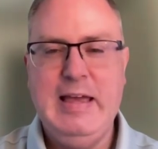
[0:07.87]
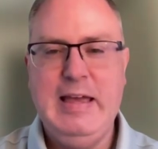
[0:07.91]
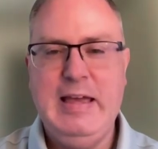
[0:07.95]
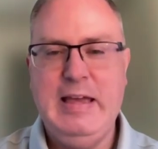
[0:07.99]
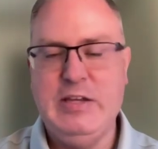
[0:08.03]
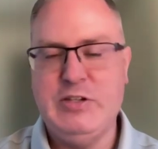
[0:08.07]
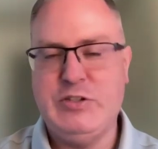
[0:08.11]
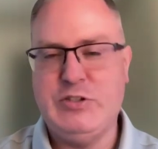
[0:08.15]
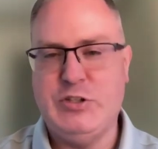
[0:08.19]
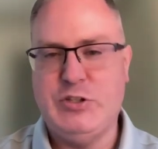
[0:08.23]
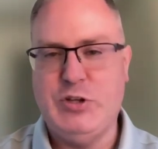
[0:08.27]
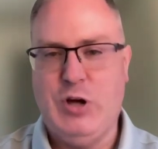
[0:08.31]

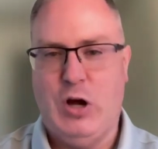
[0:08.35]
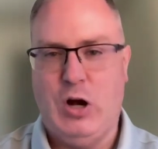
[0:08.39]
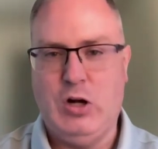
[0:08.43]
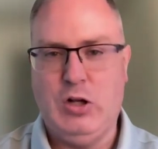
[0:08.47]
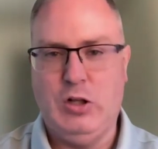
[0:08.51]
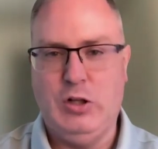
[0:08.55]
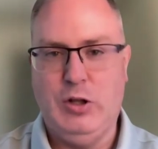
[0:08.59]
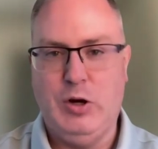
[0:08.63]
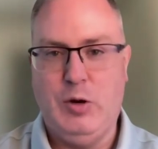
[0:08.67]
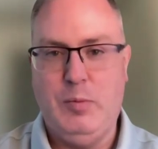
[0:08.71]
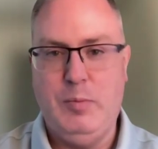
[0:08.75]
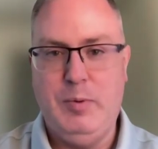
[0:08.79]
is to talk
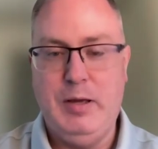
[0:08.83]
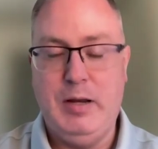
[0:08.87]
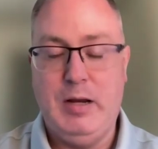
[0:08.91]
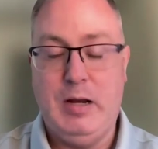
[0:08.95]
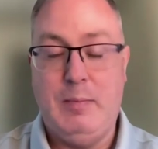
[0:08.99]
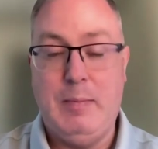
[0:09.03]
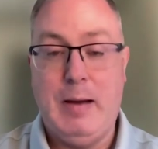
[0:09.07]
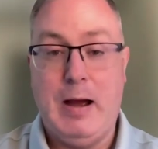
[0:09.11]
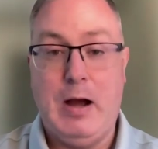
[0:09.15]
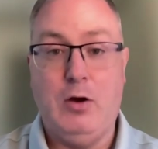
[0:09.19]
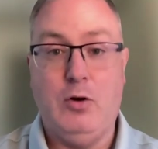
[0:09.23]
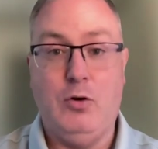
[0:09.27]
a little bit
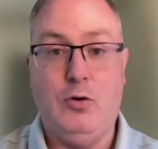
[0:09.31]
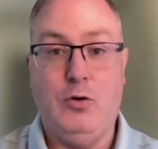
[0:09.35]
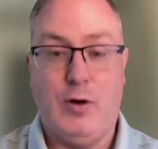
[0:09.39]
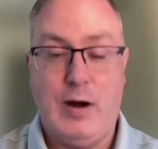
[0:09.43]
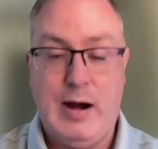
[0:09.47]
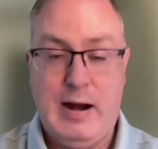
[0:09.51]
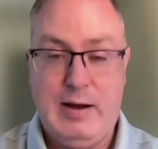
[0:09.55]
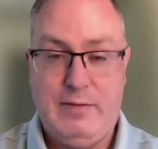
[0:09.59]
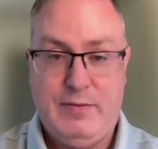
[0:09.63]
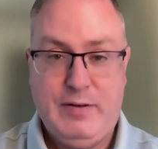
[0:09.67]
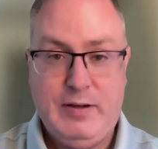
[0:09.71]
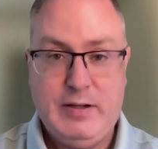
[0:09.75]
about
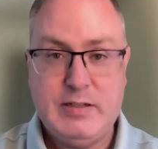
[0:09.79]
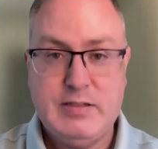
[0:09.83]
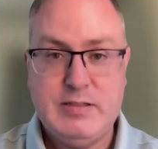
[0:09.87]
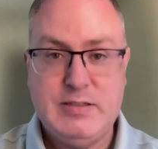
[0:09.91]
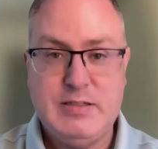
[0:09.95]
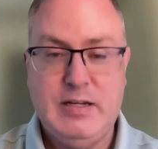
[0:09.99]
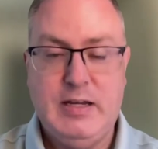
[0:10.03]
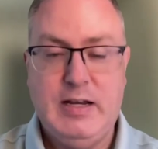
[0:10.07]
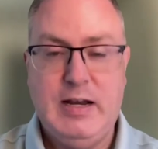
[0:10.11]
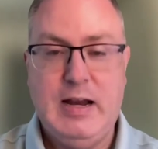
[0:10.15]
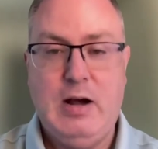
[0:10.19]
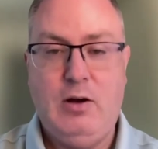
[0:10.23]

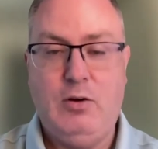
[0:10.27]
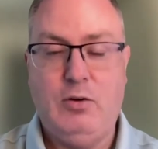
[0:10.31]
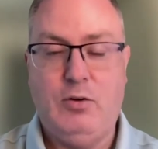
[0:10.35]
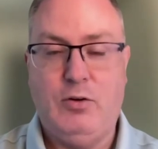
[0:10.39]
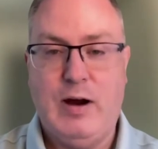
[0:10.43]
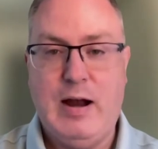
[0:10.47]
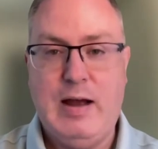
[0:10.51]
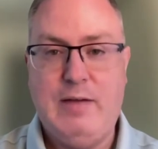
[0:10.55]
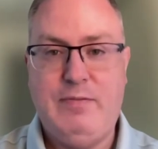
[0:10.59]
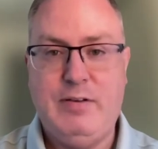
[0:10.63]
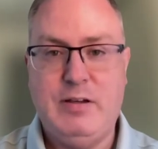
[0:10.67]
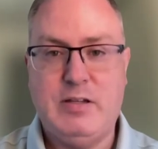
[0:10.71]
graphics and how
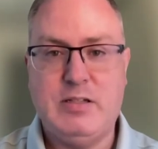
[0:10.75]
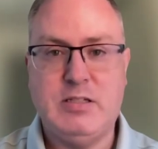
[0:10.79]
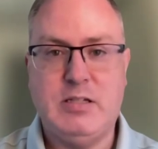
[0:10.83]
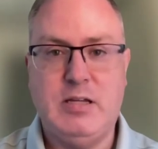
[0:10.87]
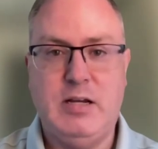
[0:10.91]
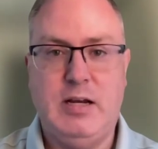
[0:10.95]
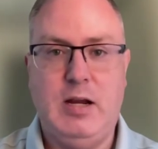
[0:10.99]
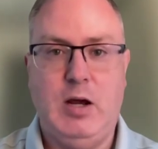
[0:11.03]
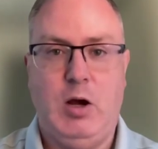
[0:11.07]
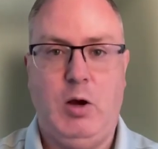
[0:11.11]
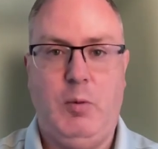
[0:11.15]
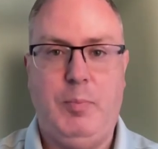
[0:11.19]
graphics
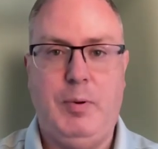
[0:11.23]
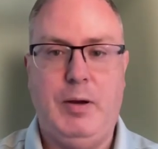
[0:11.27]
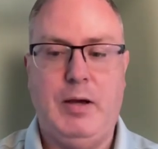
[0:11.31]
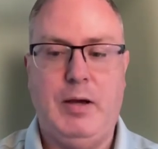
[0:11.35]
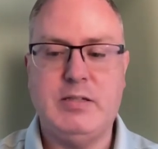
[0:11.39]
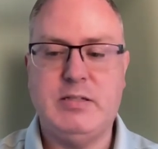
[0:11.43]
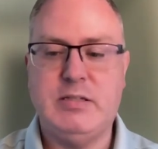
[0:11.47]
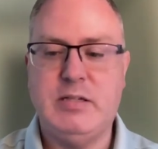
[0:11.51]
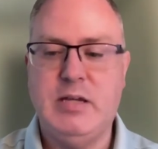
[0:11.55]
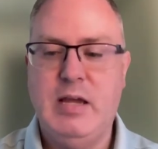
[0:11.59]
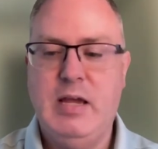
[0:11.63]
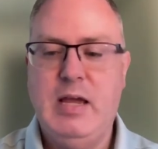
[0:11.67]
can help
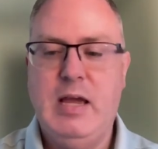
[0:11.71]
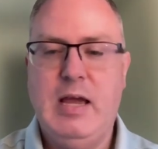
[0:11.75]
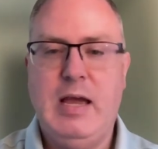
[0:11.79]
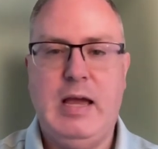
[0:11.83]
us